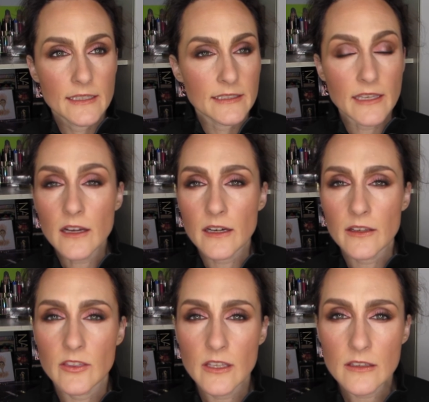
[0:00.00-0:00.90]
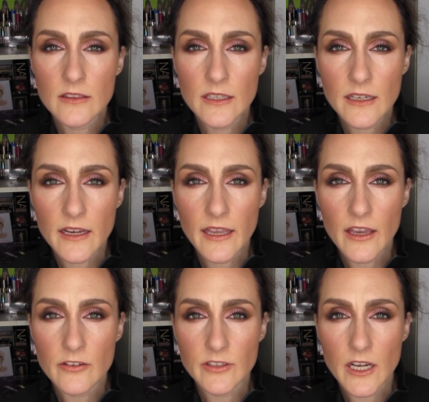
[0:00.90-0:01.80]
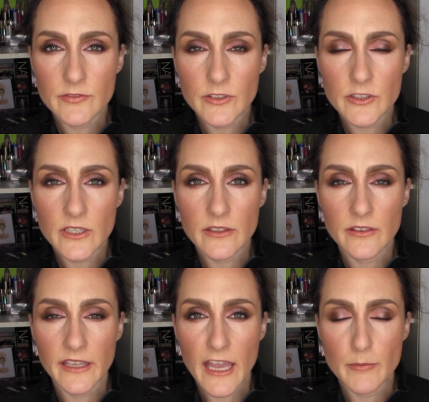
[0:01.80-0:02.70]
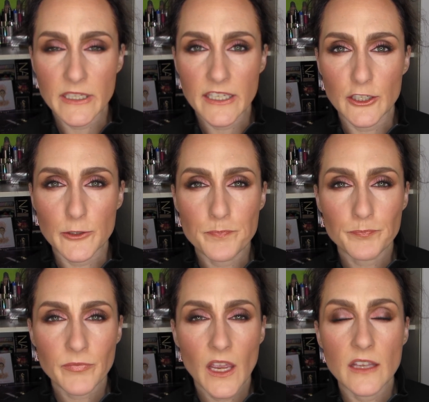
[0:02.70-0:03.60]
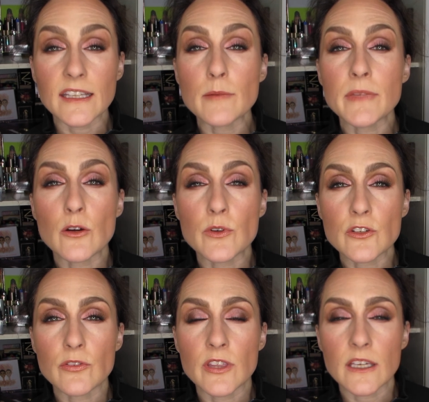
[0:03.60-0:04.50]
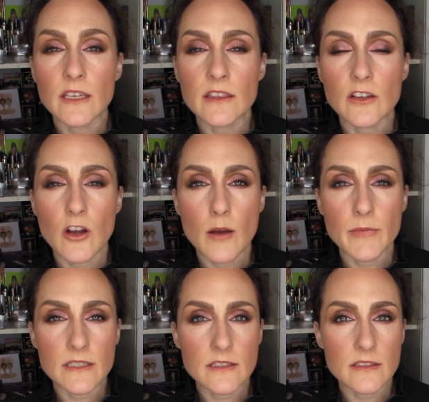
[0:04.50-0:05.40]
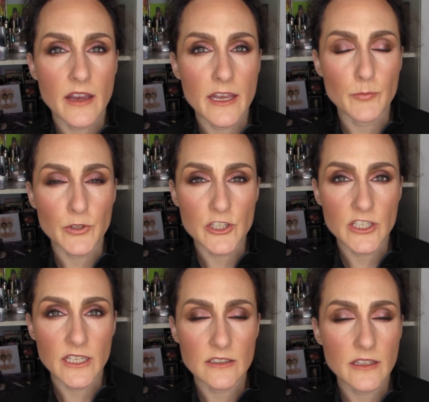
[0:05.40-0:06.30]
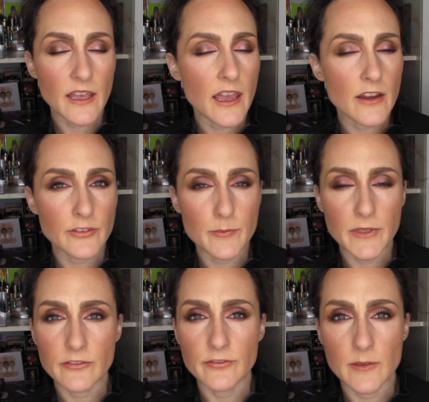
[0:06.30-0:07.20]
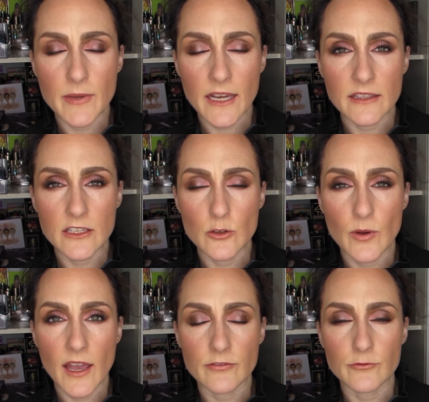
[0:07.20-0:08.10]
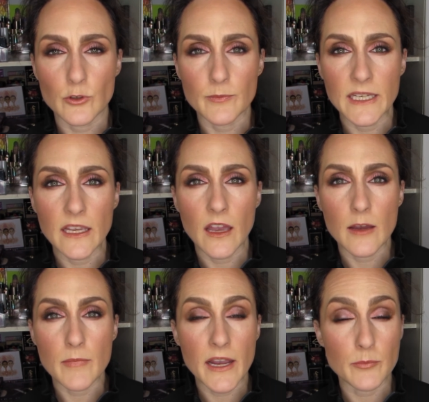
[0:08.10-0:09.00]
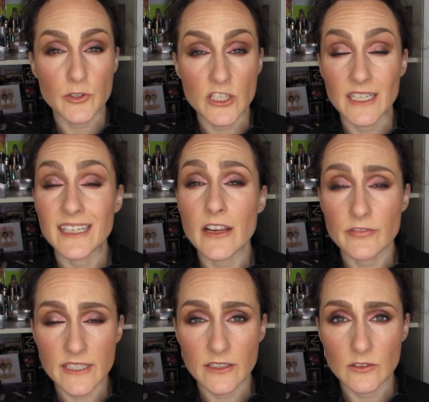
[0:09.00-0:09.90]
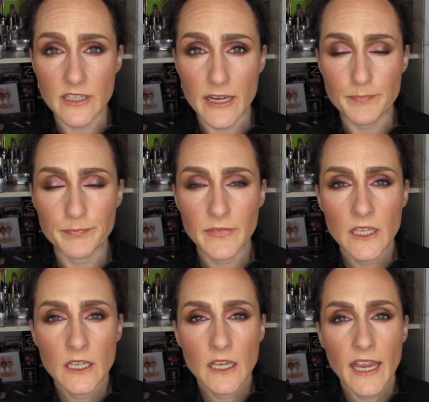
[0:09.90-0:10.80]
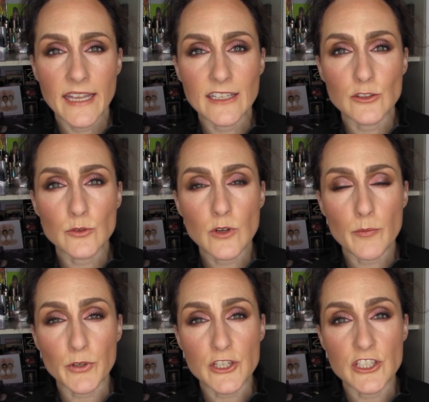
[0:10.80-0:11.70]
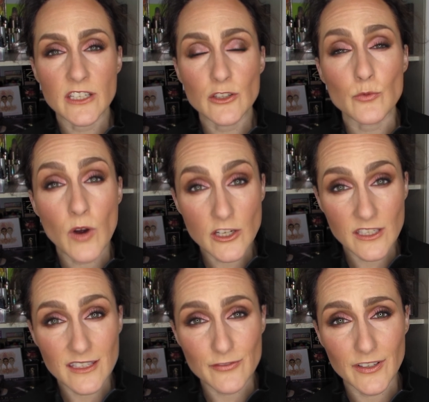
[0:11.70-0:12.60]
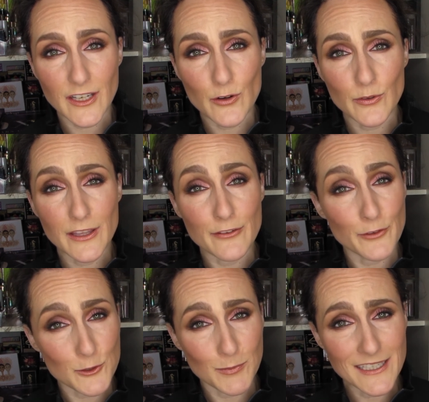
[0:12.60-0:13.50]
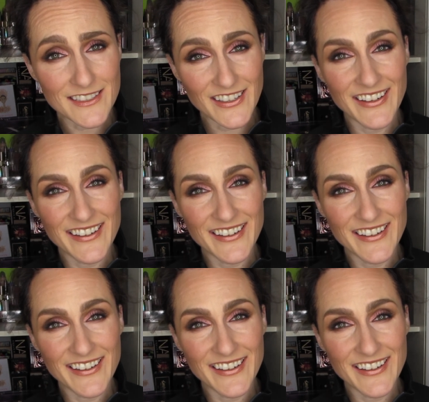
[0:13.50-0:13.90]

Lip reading: Yeah, I think that I have covered the gamut here. Let me know what you think in the comments. I appreciate every bit of feedback that you have for me. I appreciate it every single time. And I do appreciate you watching this video in the first place.